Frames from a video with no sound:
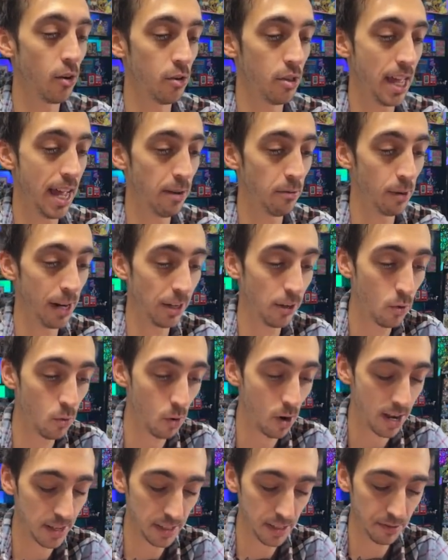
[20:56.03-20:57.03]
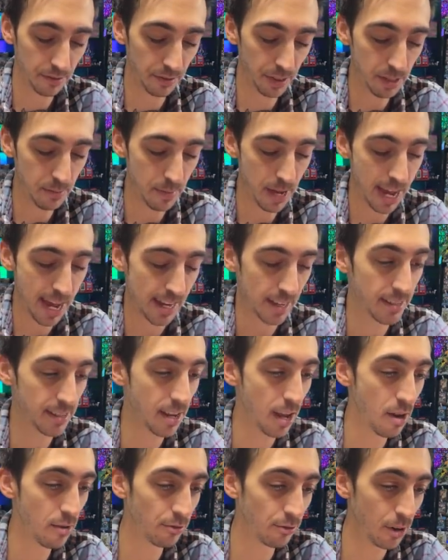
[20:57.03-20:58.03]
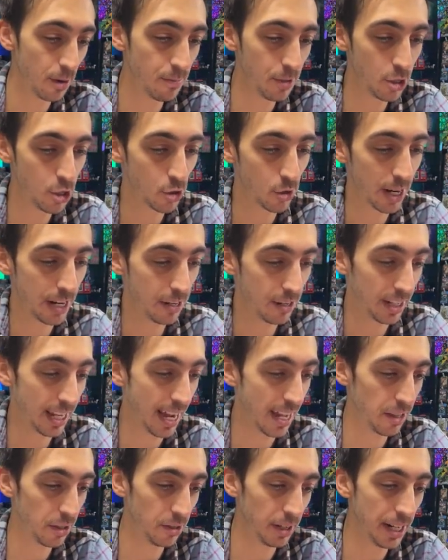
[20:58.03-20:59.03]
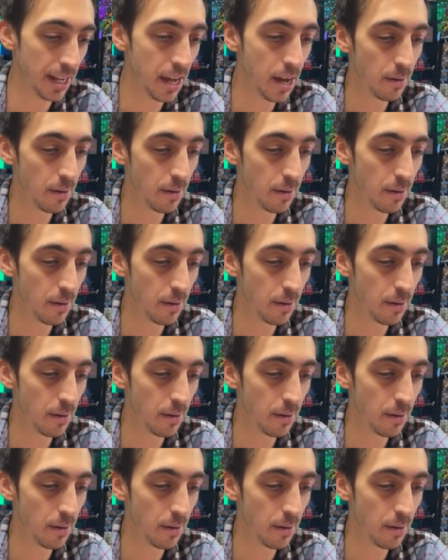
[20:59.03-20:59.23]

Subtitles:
that Rayquaza VMAX from the trainer gallery.